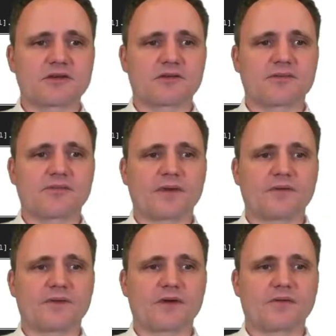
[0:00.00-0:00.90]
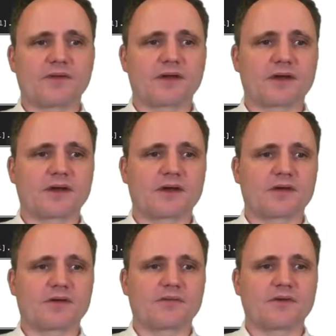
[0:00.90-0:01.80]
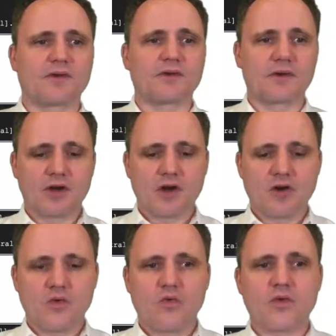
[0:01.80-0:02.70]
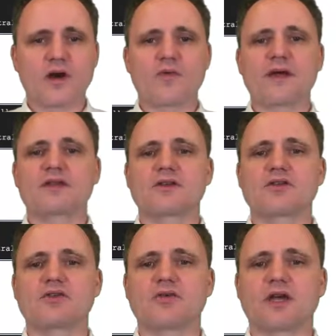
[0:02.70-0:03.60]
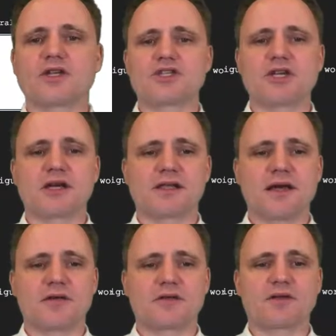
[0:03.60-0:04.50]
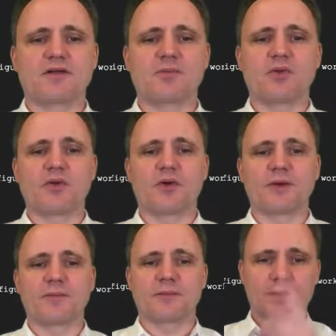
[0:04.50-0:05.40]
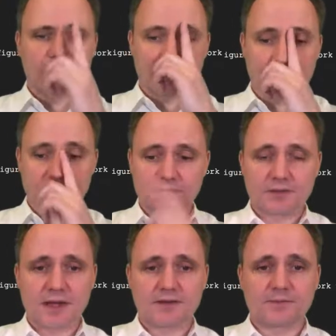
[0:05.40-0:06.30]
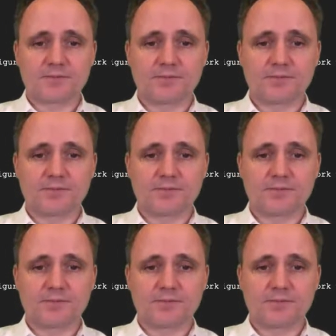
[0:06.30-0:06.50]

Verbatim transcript: of the folder. We are ready to do a gcloud deploy. So let's do that.